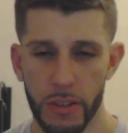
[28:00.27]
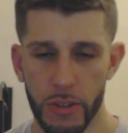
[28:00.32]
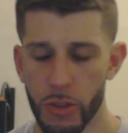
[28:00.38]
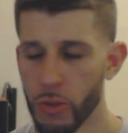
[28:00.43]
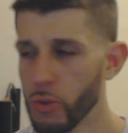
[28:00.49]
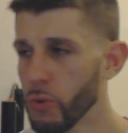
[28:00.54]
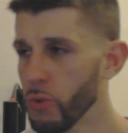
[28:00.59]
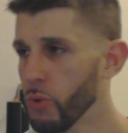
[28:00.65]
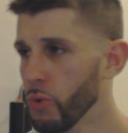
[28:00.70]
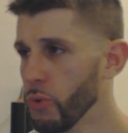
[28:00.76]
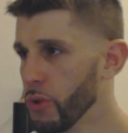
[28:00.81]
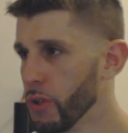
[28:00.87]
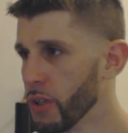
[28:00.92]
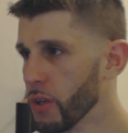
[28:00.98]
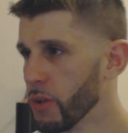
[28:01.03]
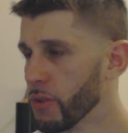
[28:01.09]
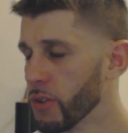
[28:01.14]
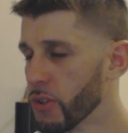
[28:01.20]
of a dude,
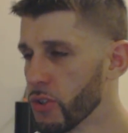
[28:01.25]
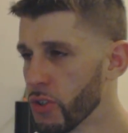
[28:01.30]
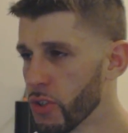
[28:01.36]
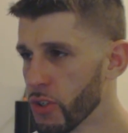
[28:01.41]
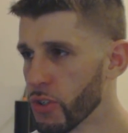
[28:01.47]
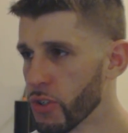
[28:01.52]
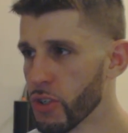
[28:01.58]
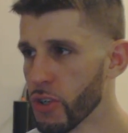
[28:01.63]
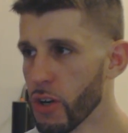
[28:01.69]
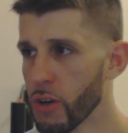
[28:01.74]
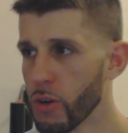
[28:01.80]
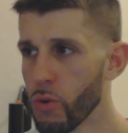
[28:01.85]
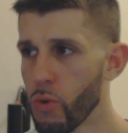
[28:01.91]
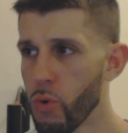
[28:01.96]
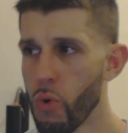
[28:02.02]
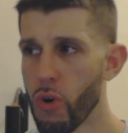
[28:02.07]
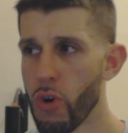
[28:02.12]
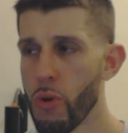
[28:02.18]
you know, this young
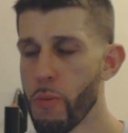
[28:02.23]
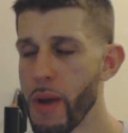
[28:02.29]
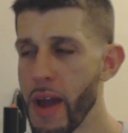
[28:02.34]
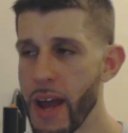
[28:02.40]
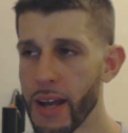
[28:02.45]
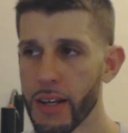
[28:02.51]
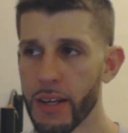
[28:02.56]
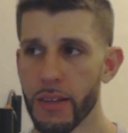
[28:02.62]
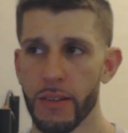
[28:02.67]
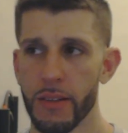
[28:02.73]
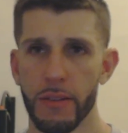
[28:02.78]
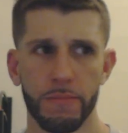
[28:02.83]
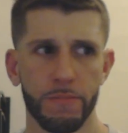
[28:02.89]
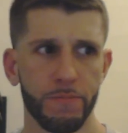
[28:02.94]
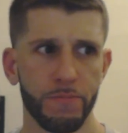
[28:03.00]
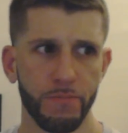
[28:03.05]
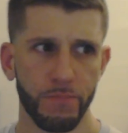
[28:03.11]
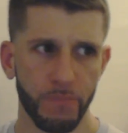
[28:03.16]
cornerback, and
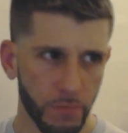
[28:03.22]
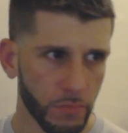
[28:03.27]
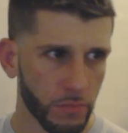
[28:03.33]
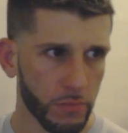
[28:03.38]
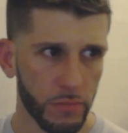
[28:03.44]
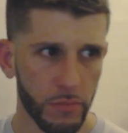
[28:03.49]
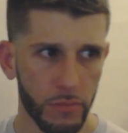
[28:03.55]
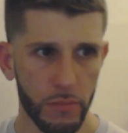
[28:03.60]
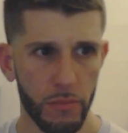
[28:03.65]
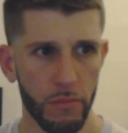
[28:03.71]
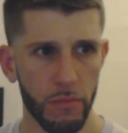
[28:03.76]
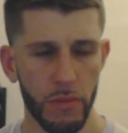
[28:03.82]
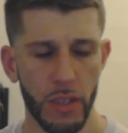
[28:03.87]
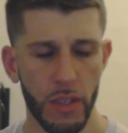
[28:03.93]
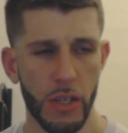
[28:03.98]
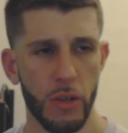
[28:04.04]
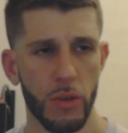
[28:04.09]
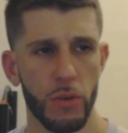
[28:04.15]

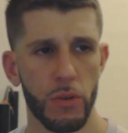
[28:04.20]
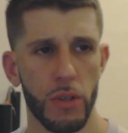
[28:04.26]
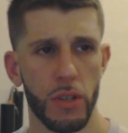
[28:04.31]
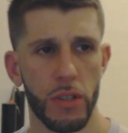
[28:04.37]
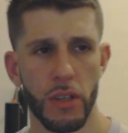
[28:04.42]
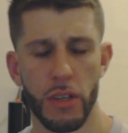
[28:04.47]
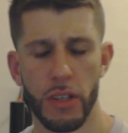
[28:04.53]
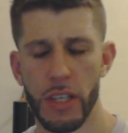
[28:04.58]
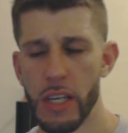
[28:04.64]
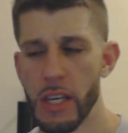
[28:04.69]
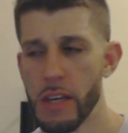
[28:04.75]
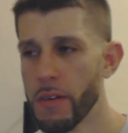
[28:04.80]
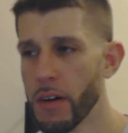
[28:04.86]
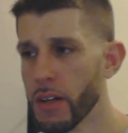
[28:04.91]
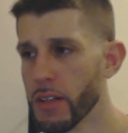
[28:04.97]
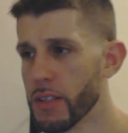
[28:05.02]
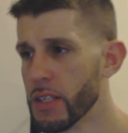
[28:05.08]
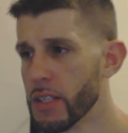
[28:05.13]
you know,
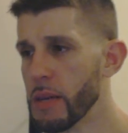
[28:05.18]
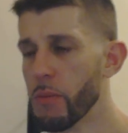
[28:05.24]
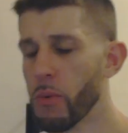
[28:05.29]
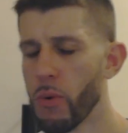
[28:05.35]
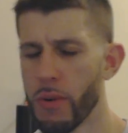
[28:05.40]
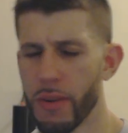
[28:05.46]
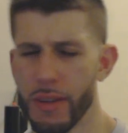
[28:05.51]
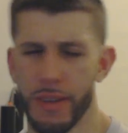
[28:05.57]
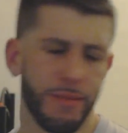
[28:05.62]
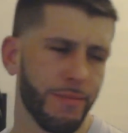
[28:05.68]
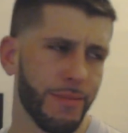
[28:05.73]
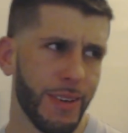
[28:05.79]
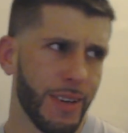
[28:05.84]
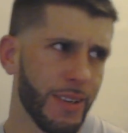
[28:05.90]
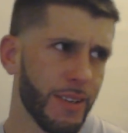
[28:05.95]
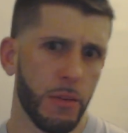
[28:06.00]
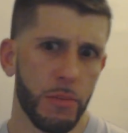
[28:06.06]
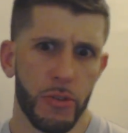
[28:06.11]
Kevon Seymour that
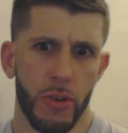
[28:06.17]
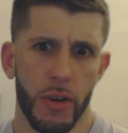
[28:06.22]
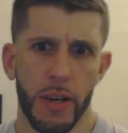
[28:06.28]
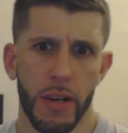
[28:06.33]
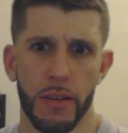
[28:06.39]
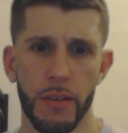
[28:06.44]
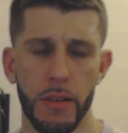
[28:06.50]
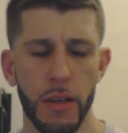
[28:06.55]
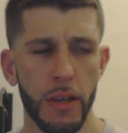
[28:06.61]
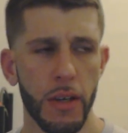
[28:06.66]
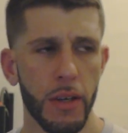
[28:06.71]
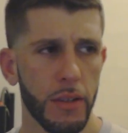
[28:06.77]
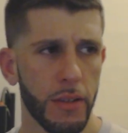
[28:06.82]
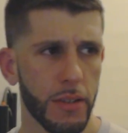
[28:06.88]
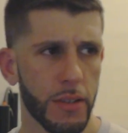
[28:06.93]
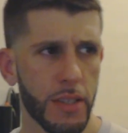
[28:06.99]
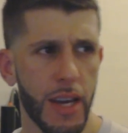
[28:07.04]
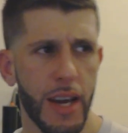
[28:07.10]
they end up trading.
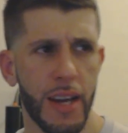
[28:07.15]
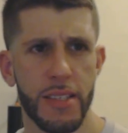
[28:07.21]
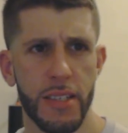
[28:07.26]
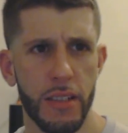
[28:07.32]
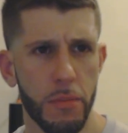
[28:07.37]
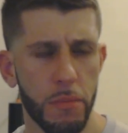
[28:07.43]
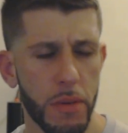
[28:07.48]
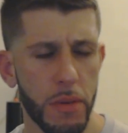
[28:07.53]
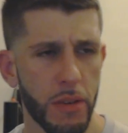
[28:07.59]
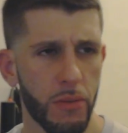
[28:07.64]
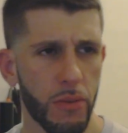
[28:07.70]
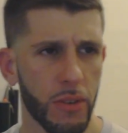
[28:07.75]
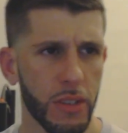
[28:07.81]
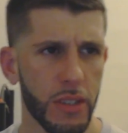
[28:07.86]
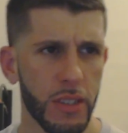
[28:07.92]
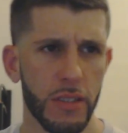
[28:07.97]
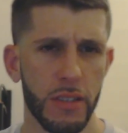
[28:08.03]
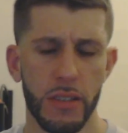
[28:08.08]
This guy's ended up being
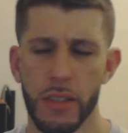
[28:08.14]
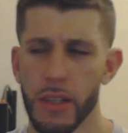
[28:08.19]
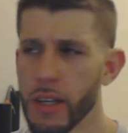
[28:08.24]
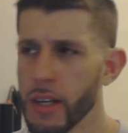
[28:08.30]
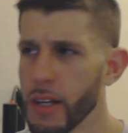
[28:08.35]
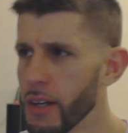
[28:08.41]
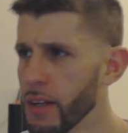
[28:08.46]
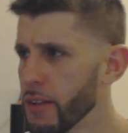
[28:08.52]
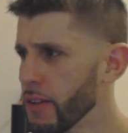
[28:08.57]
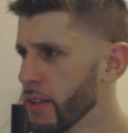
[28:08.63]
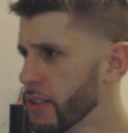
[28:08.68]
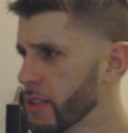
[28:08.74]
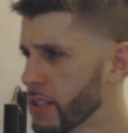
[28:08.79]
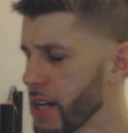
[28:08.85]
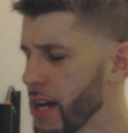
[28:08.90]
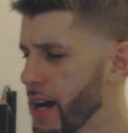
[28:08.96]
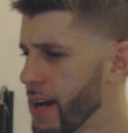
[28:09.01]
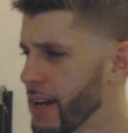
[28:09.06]
released.
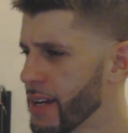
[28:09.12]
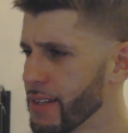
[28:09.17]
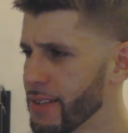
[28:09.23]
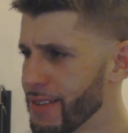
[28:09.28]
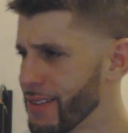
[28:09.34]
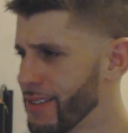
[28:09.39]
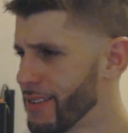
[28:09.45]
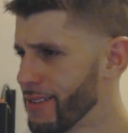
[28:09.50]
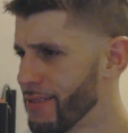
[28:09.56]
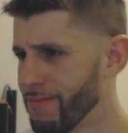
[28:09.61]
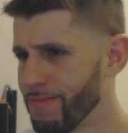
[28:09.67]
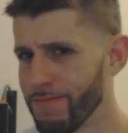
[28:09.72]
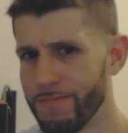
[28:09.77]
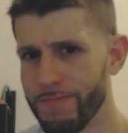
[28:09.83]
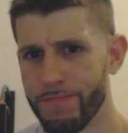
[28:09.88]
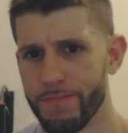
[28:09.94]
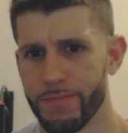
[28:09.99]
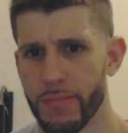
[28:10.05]
This guy is
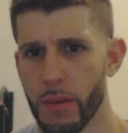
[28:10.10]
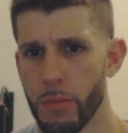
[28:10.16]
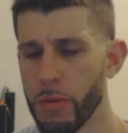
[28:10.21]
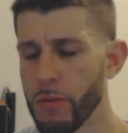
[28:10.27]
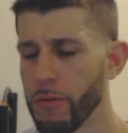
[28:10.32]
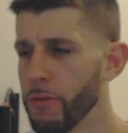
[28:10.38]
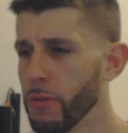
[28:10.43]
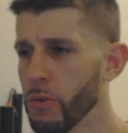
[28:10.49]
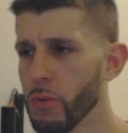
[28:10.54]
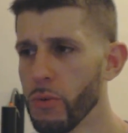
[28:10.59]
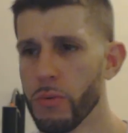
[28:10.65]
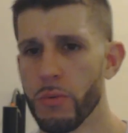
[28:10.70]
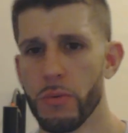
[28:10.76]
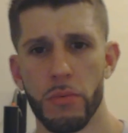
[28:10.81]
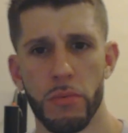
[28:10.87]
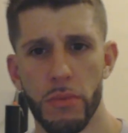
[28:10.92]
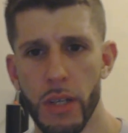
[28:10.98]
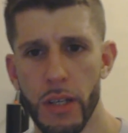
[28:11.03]
a
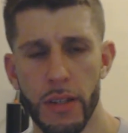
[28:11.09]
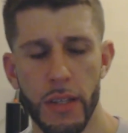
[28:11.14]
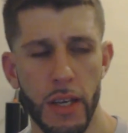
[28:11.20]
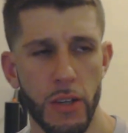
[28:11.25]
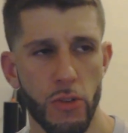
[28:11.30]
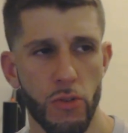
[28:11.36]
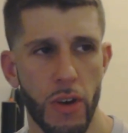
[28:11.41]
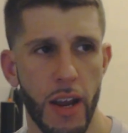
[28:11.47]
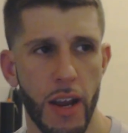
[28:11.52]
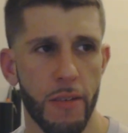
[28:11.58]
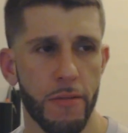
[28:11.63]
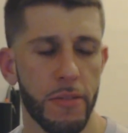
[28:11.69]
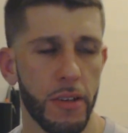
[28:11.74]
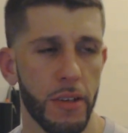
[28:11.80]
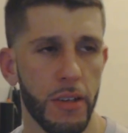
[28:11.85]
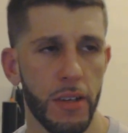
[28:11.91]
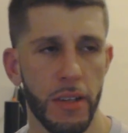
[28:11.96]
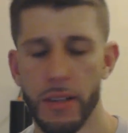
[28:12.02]
buffoon that they
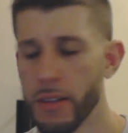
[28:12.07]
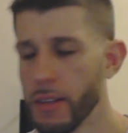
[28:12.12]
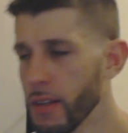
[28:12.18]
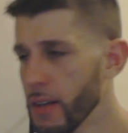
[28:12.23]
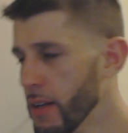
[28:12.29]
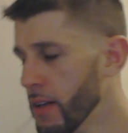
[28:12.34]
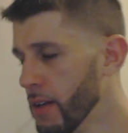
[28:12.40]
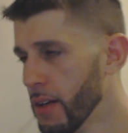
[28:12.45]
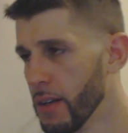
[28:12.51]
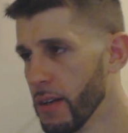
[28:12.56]
drafted, and